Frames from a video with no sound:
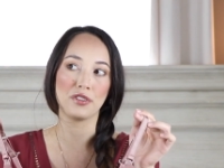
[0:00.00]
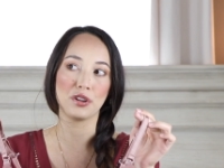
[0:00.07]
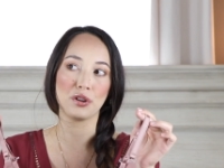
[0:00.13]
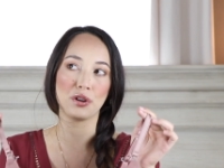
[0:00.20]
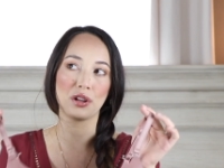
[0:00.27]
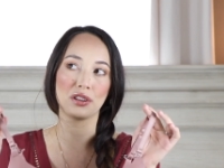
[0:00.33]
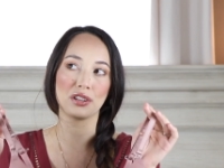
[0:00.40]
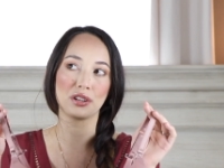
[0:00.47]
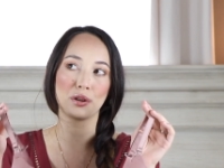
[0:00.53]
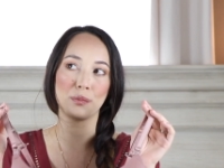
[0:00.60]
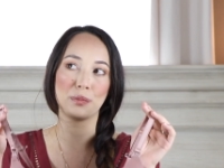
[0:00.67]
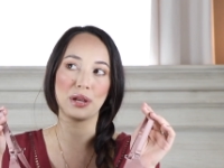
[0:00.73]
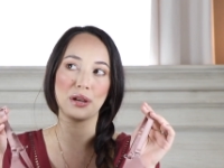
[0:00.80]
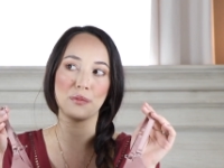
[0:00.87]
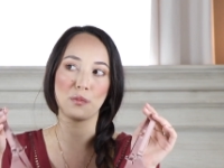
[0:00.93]
feel a little
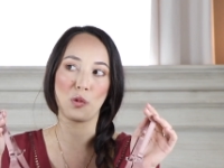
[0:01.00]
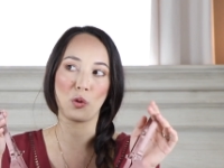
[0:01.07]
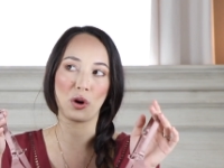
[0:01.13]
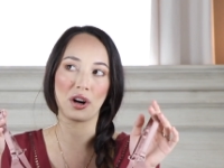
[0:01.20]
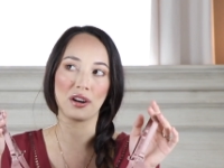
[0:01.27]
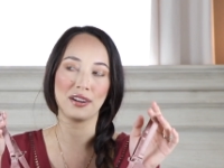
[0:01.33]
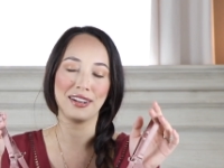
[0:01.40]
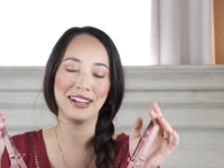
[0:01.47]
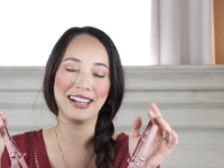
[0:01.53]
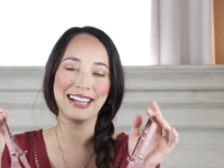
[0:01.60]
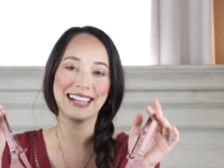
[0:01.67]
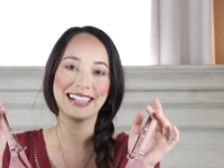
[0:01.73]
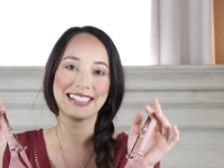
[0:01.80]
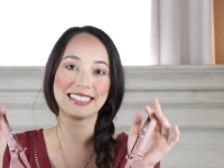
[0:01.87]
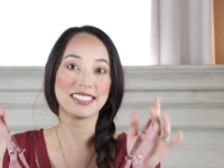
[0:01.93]
bit more
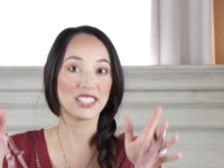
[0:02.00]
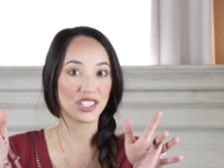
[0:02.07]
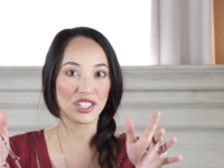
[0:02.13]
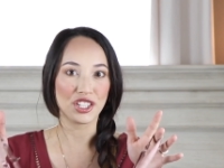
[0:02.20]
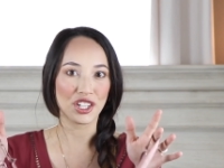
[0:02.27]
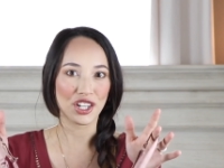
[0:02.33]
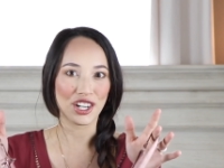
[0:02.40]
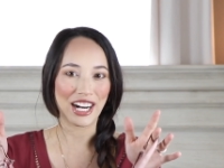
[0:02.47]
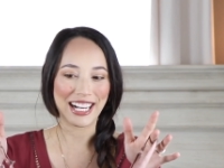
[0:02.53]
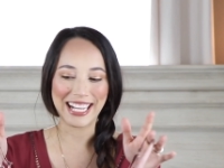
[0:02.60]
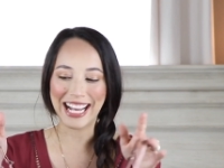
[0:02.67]
secure, I